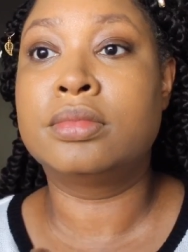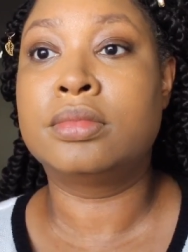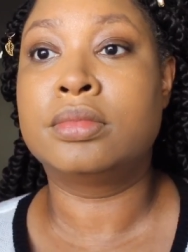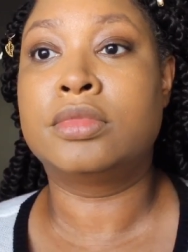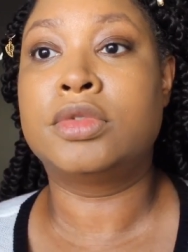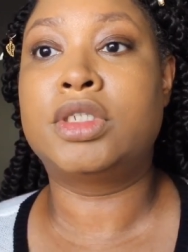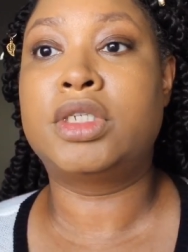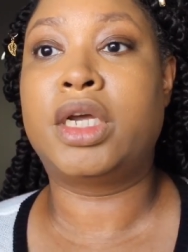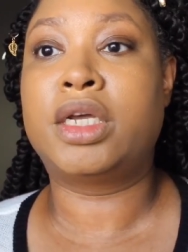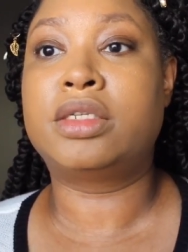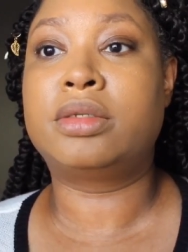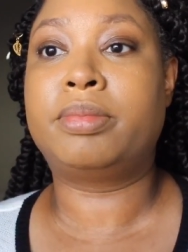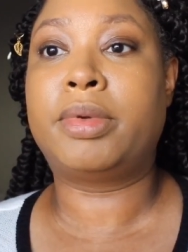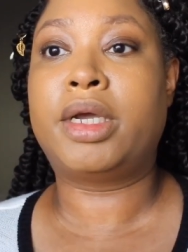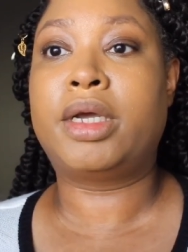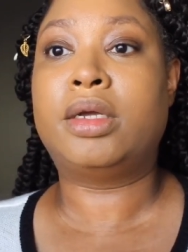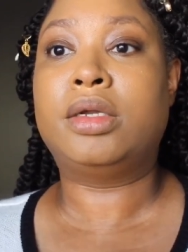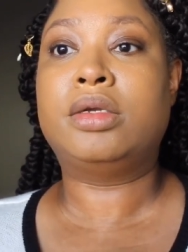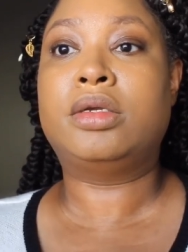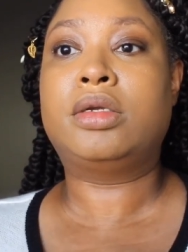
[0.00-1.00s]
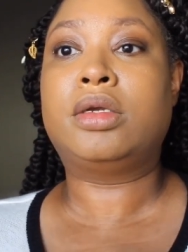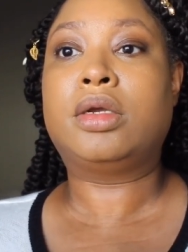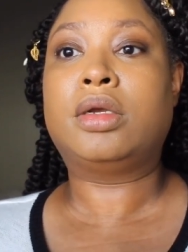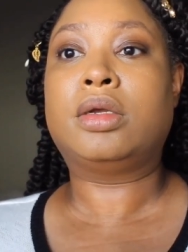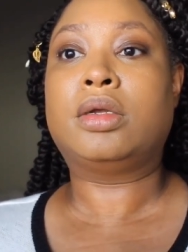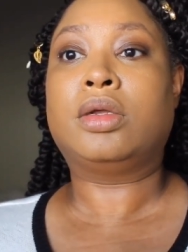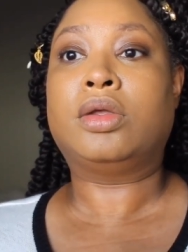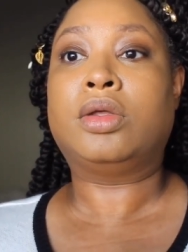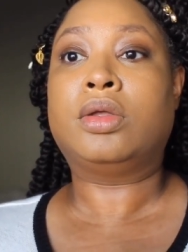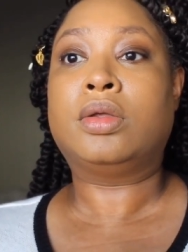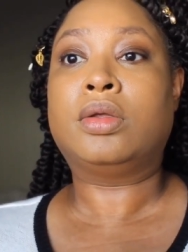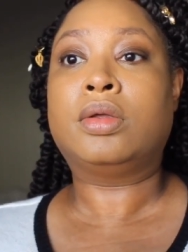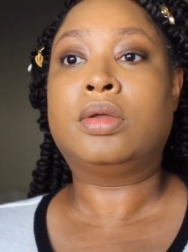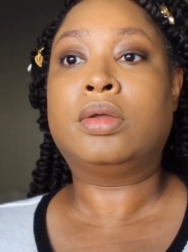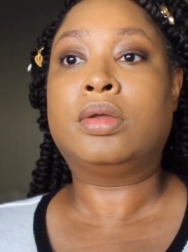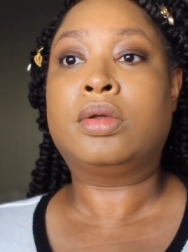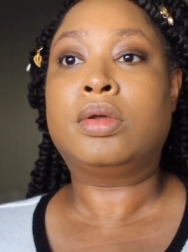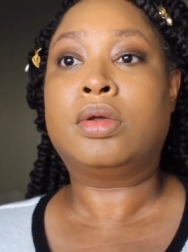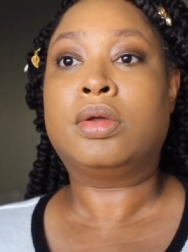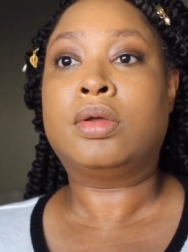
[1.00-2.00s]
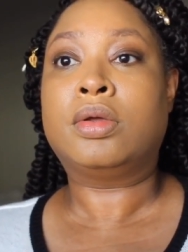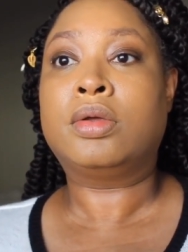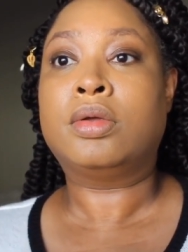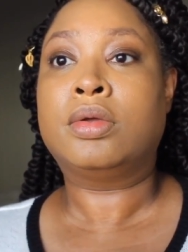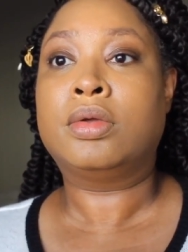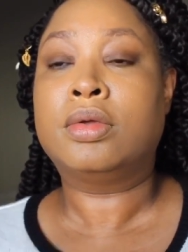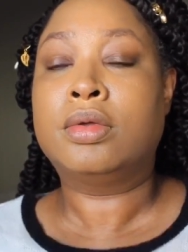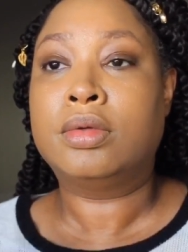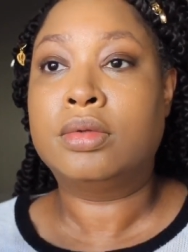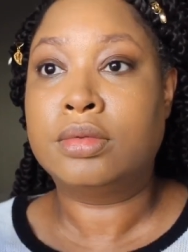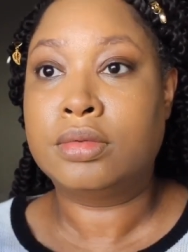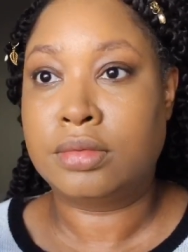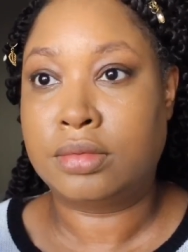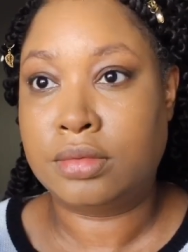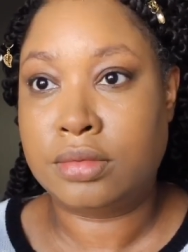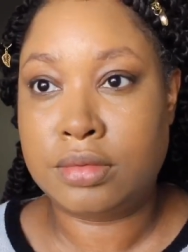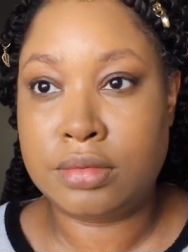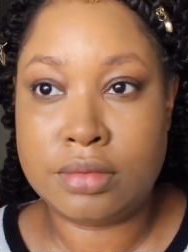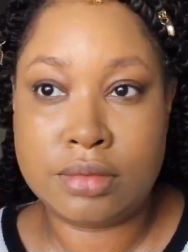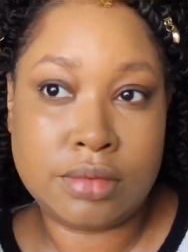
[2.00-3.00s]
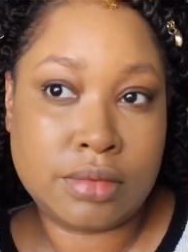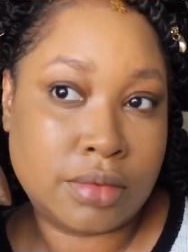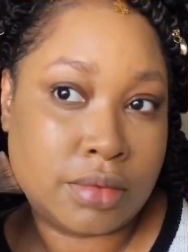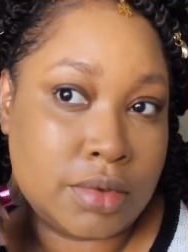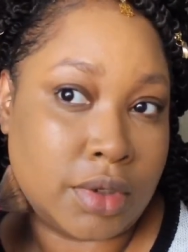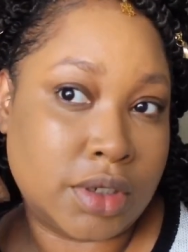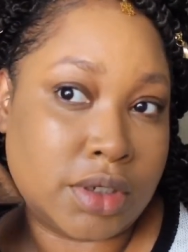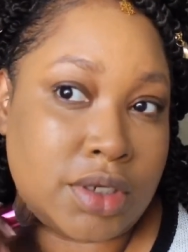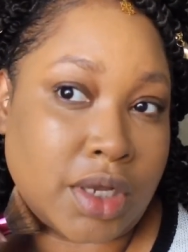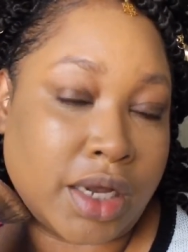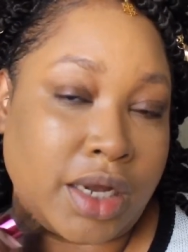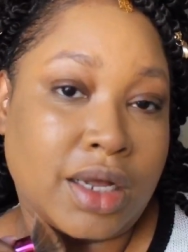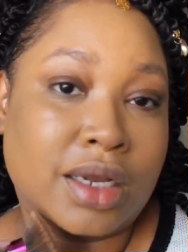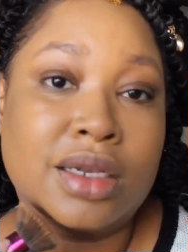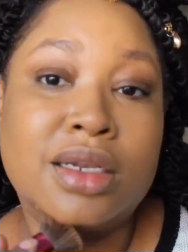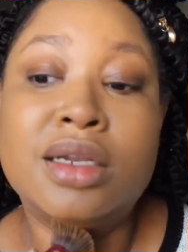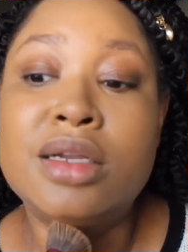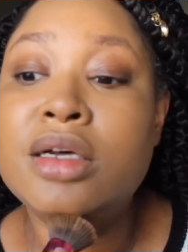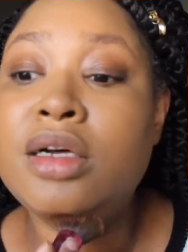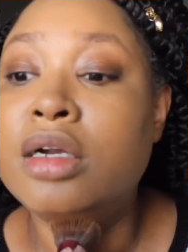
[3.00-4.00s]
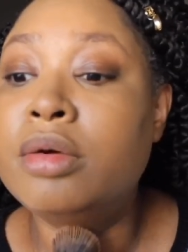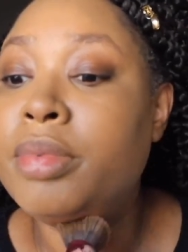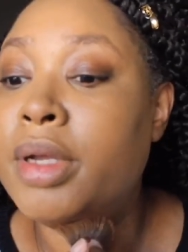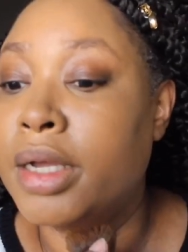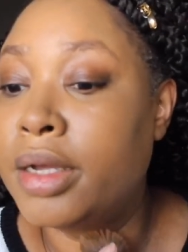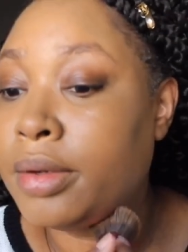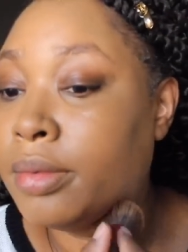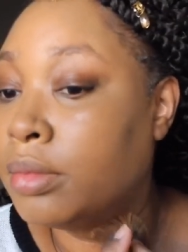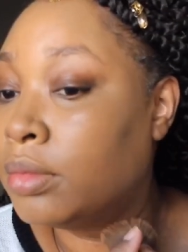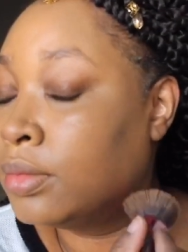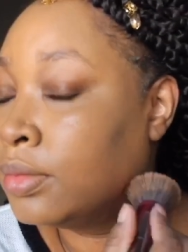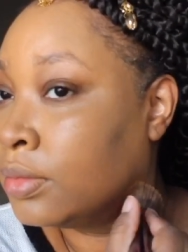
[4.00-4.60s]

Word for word: Chest match. It's like a little bit